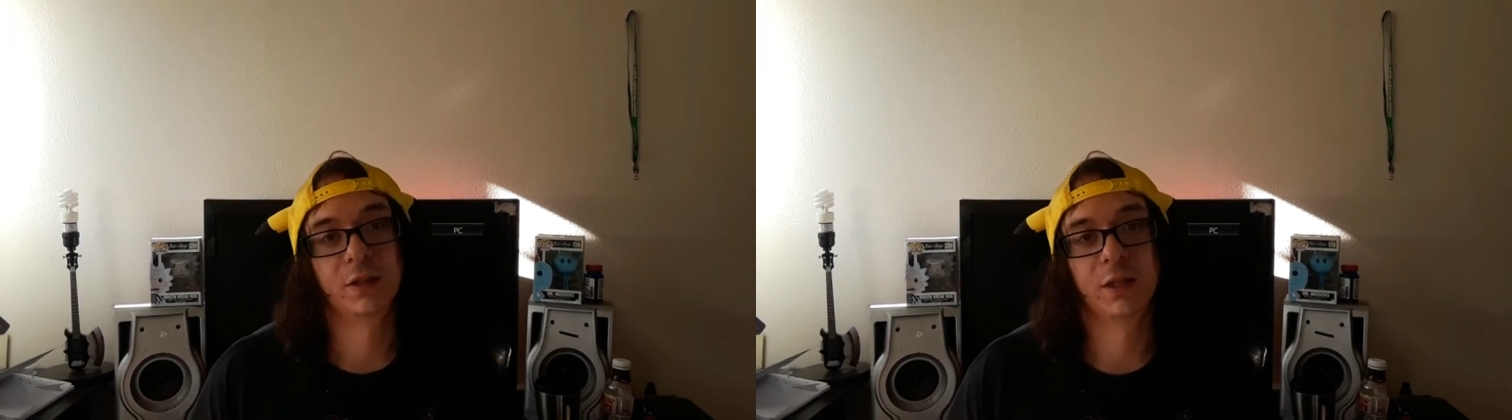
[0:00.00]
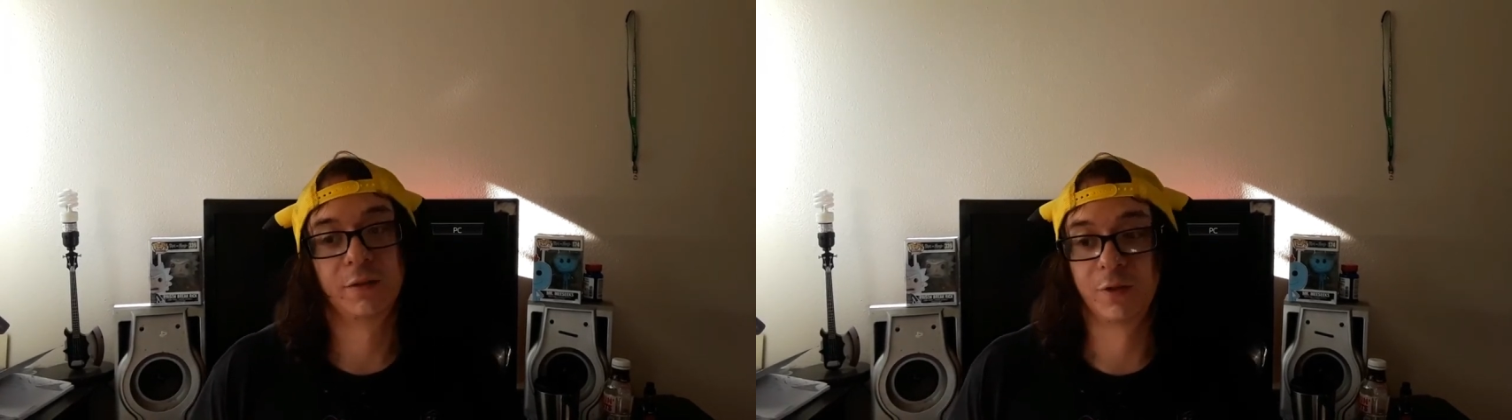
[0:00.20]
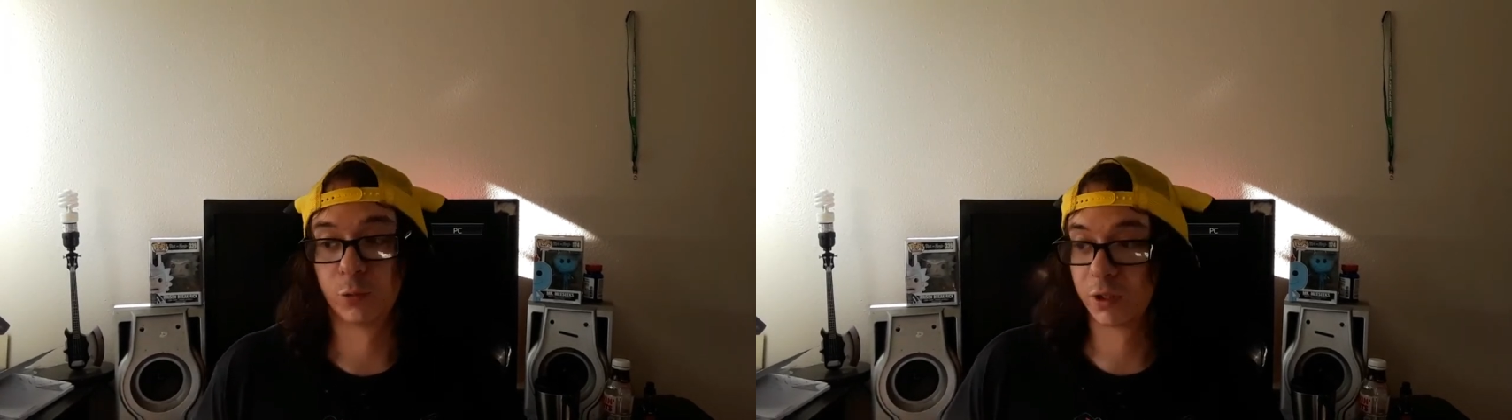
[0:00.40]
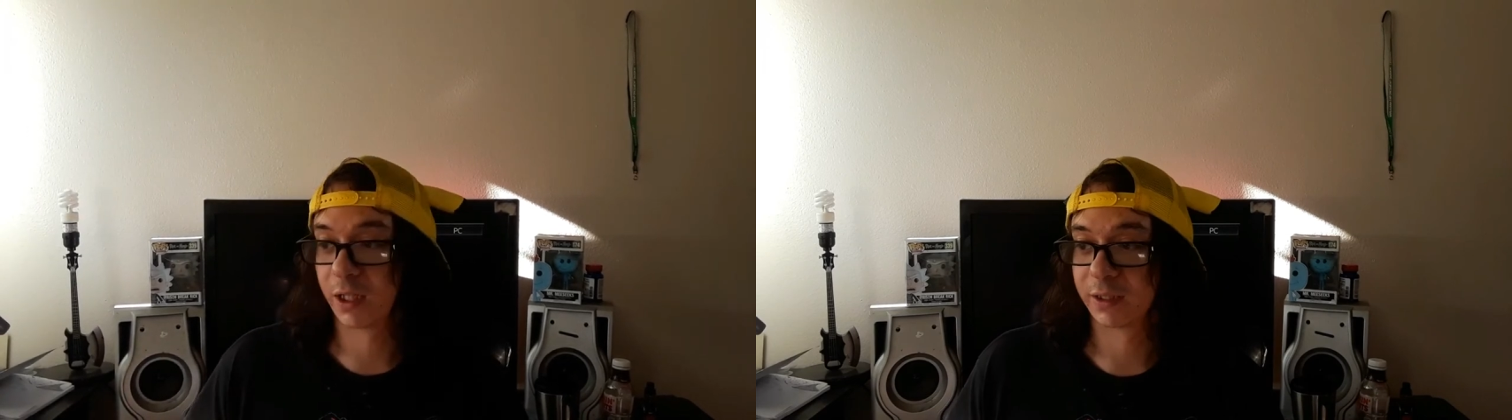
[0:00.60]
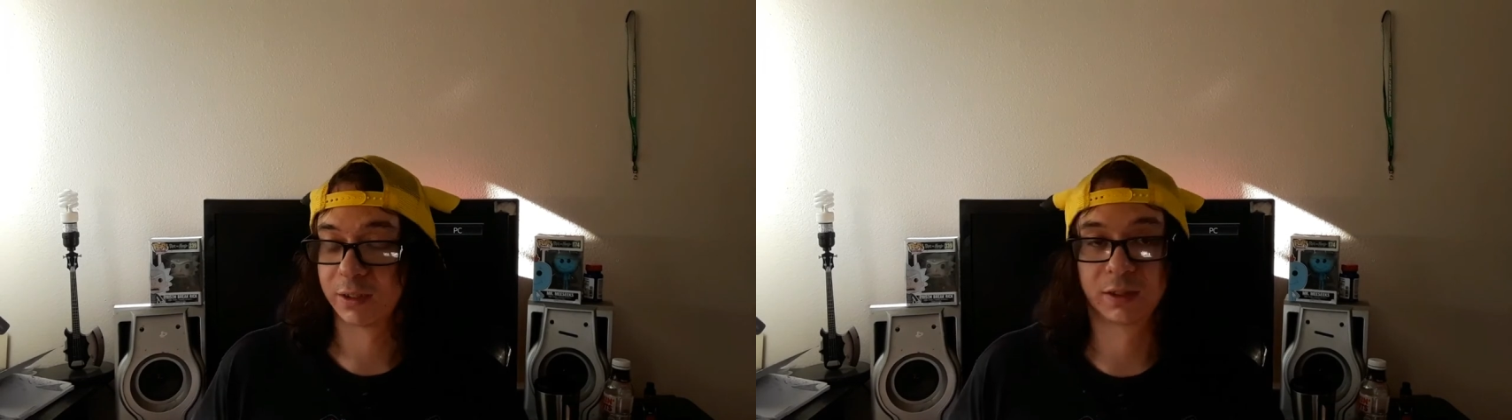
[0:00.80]
If you would
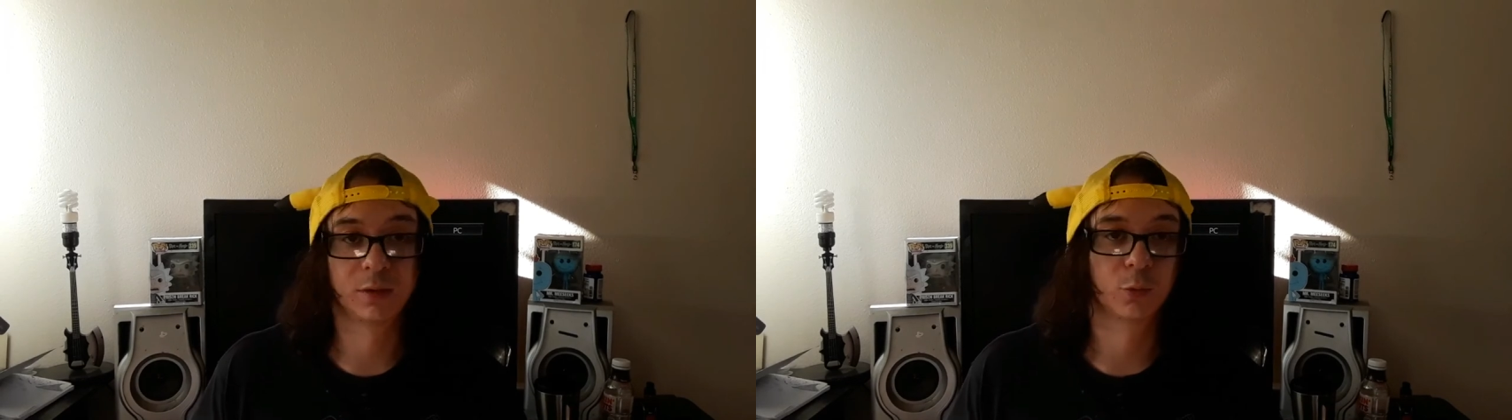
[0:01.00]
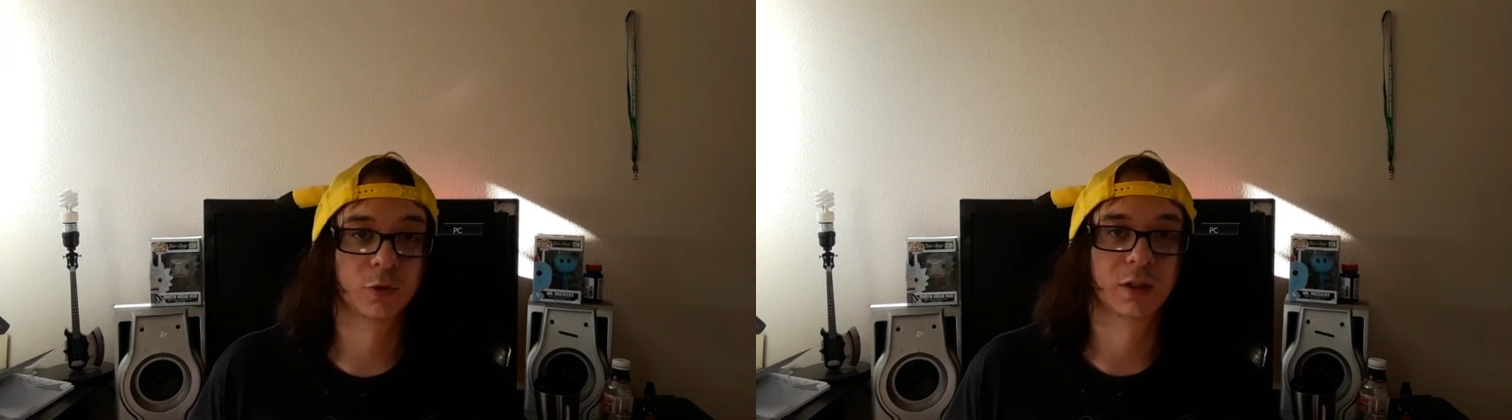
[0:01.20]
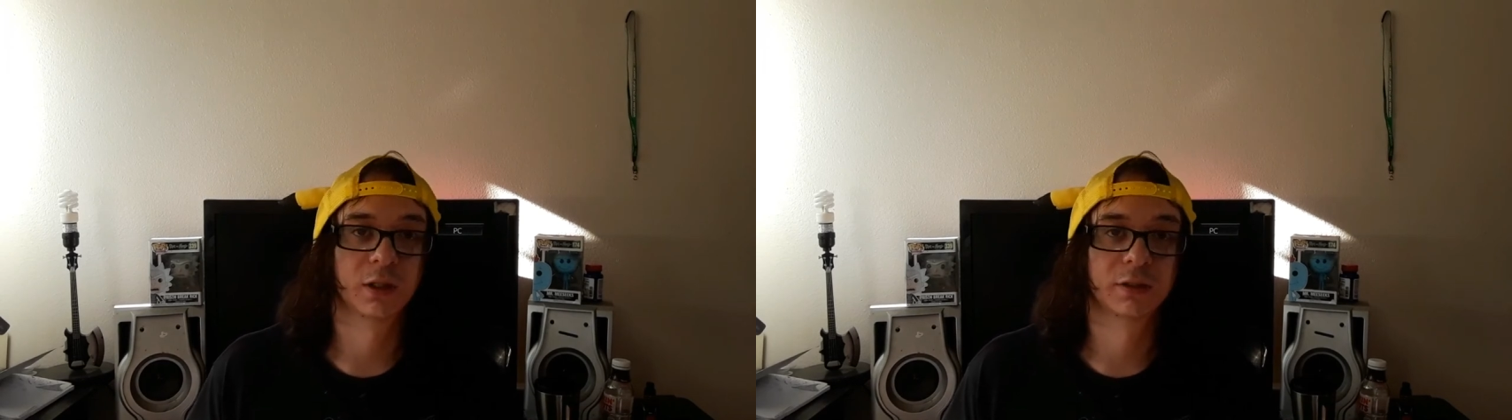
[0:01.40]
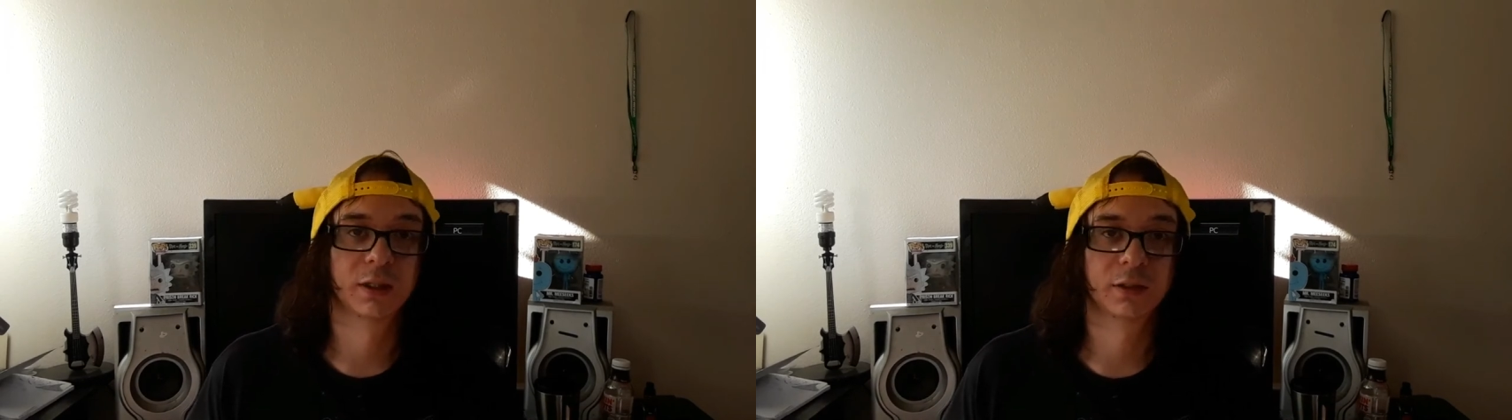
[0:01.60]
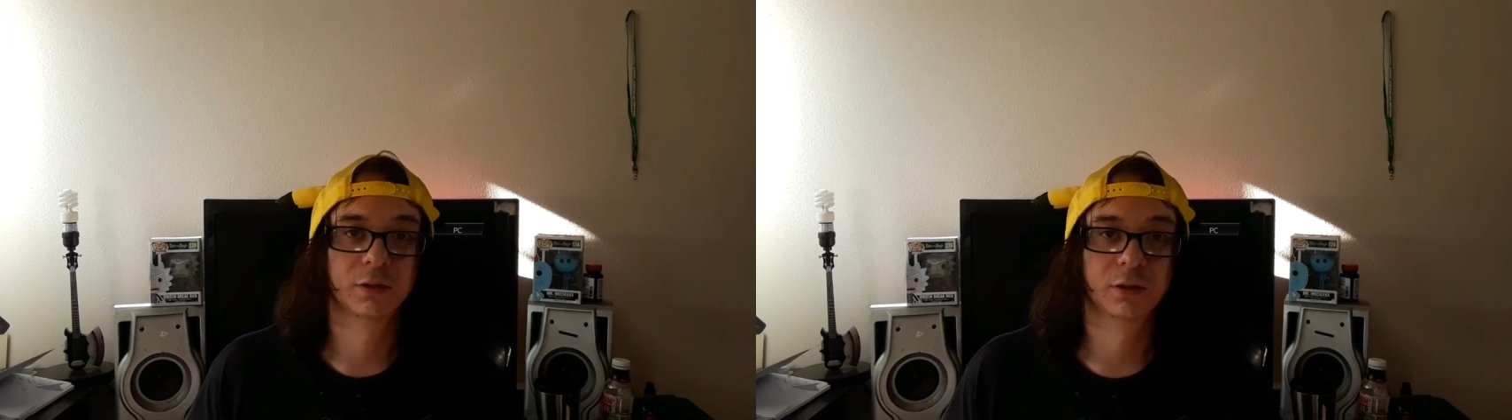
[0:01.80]
like to see more content,